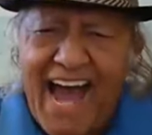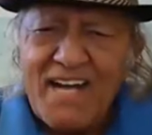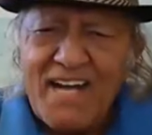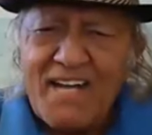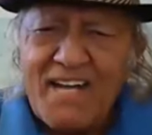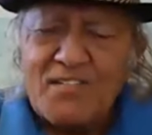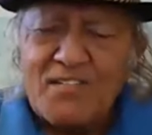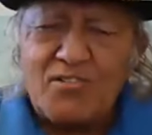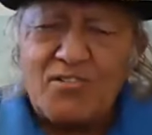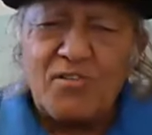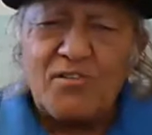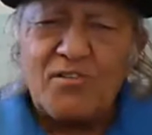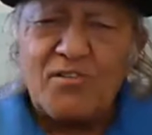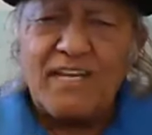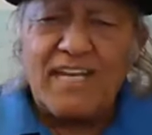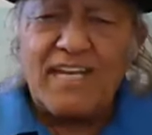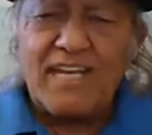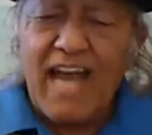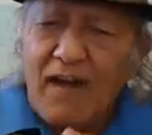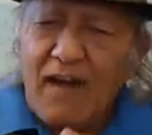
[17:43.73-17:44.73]
So
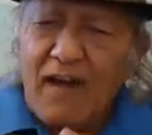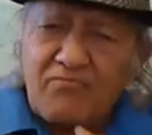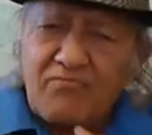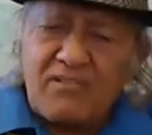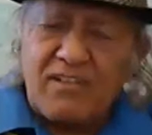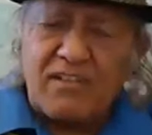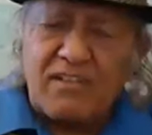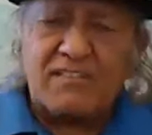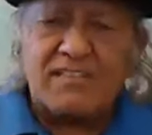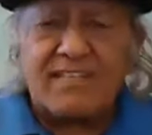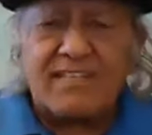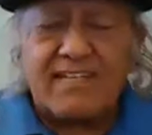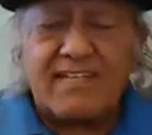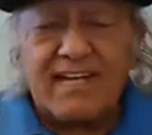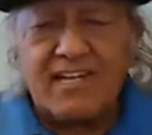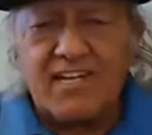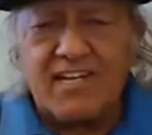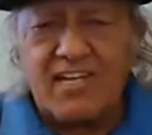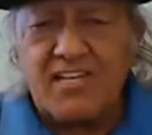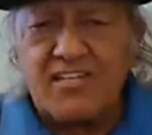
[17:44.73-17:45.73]
laughter is
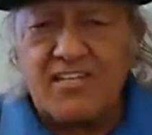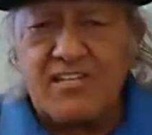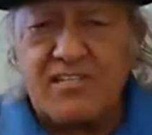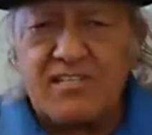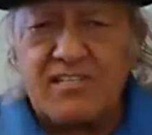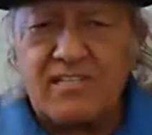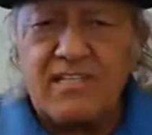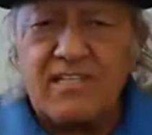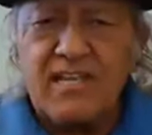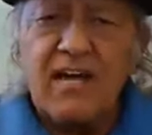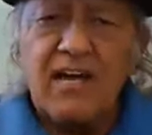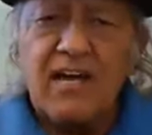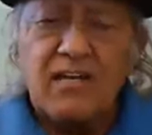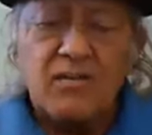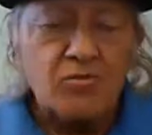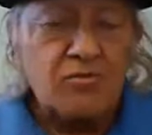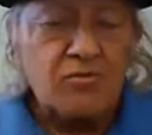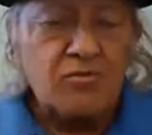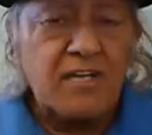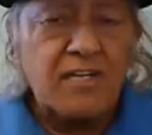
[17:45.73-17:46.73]
contagious.
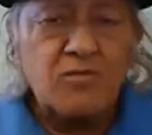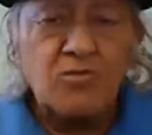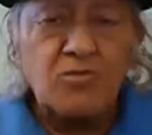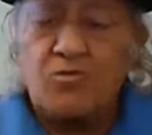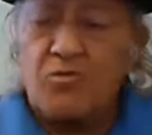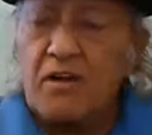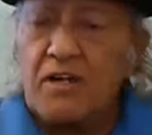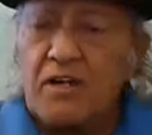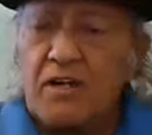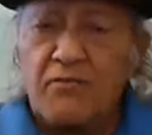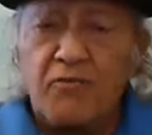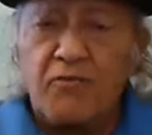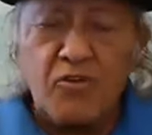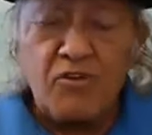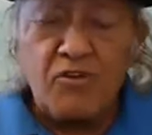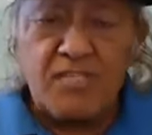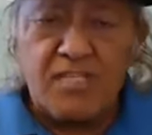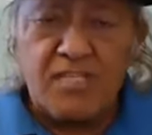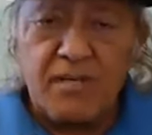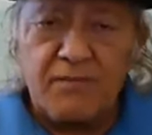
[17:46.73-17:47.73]
You can do
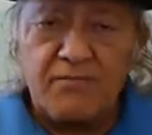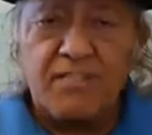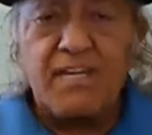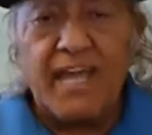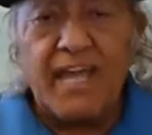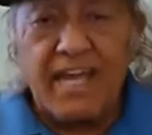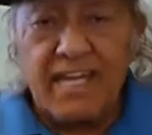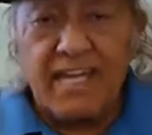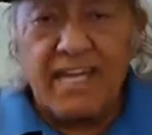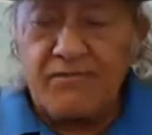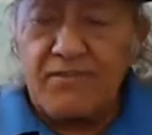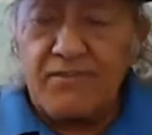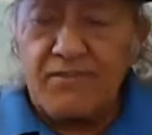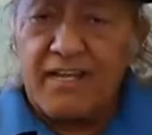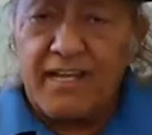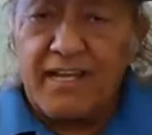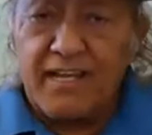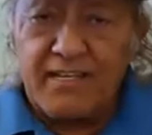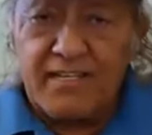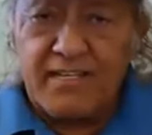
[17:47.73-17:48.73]
24/7, anywhere,
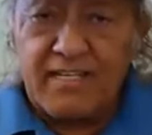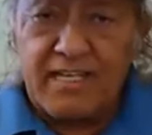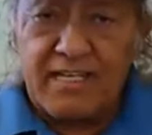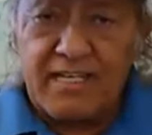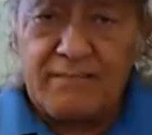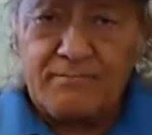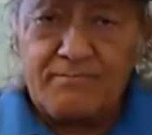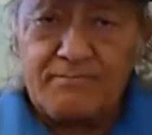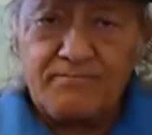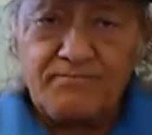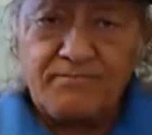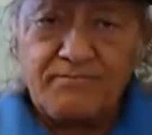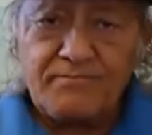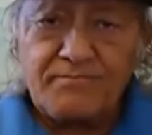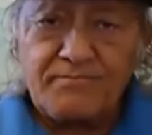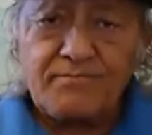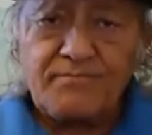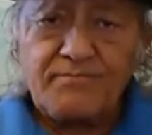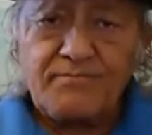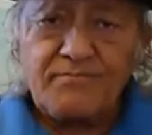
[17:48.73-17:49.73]
anytime.
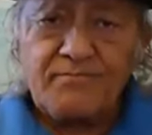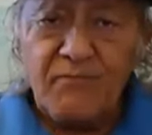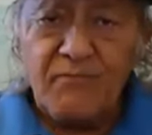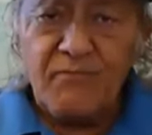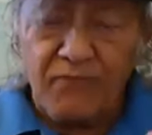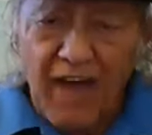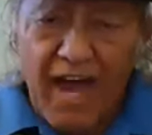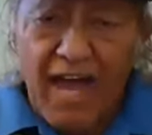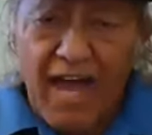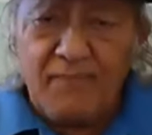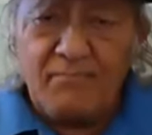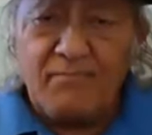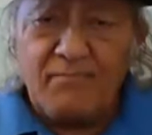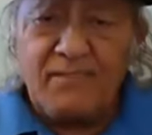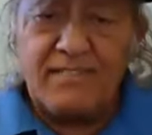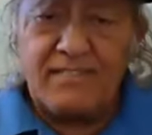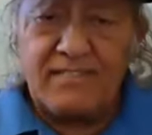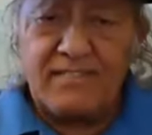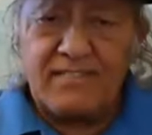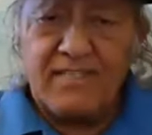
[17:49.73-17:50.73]
5
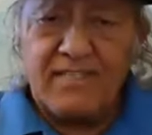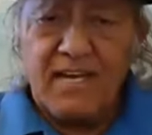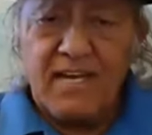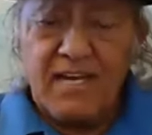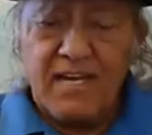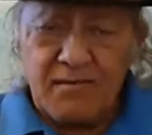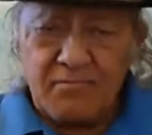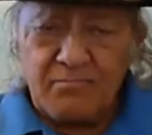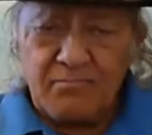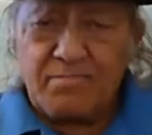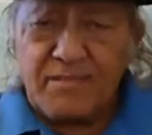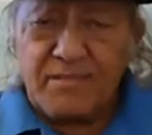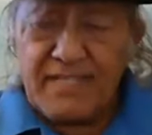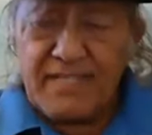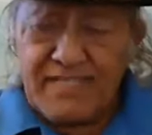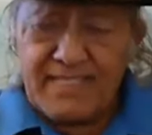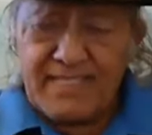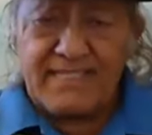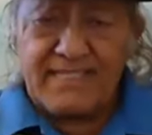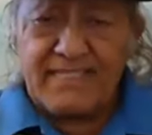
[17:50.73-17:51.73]
minutes
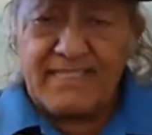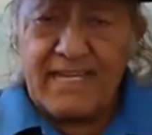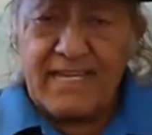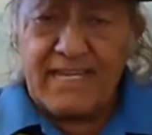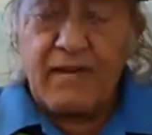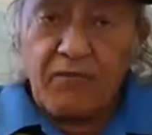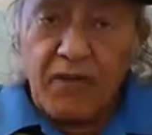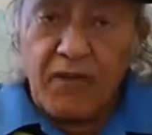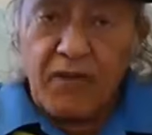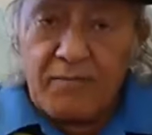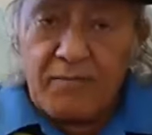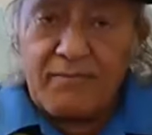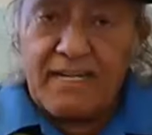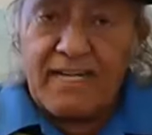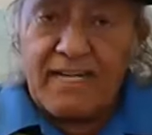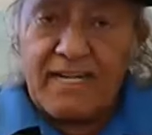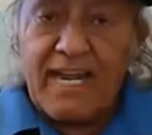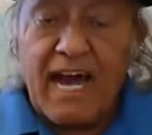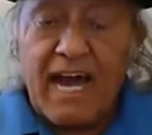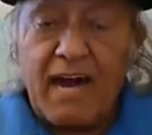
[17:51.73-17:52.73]
breathing and 1 minute
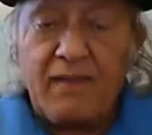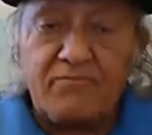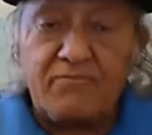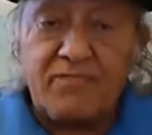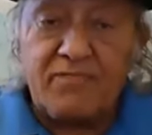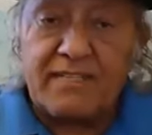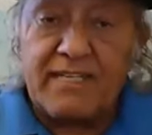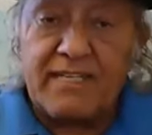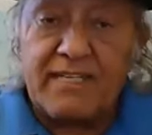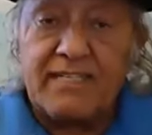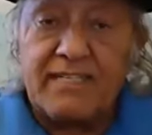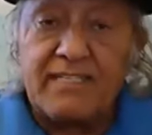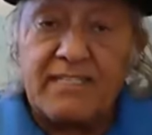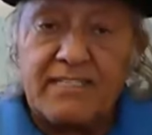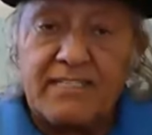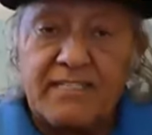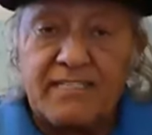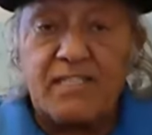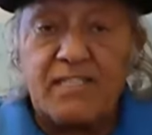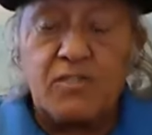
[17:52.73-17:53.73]
laughter can
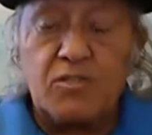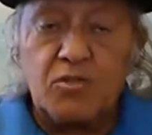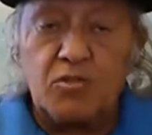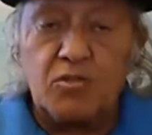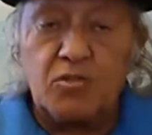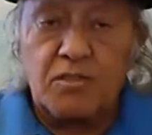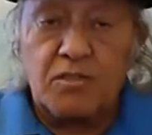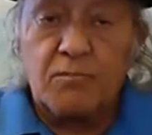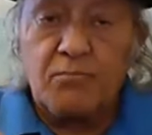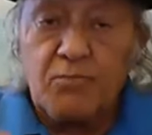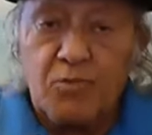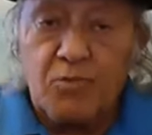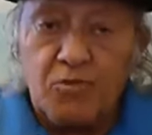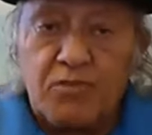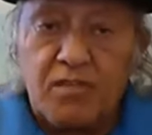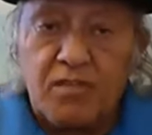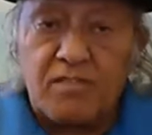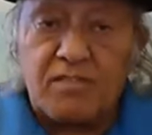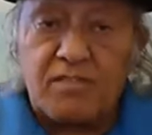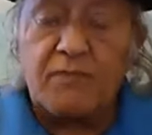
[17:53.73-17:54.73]
increase your immune
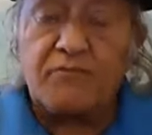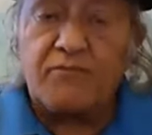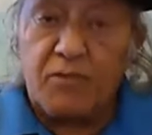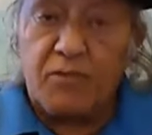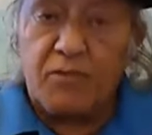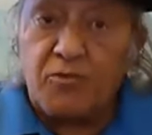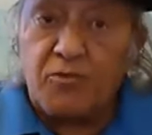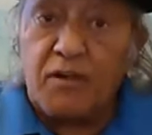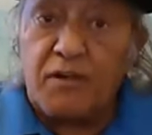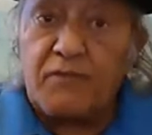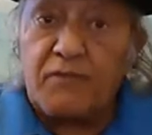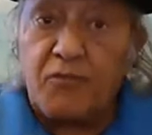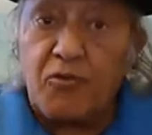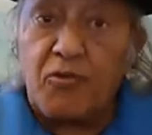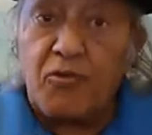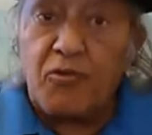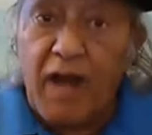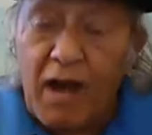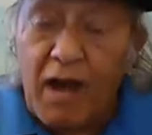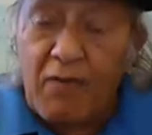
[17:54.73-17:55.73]
system for
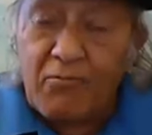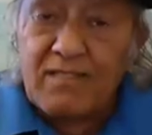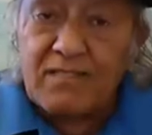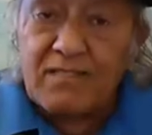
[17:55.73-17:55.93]
24 hours.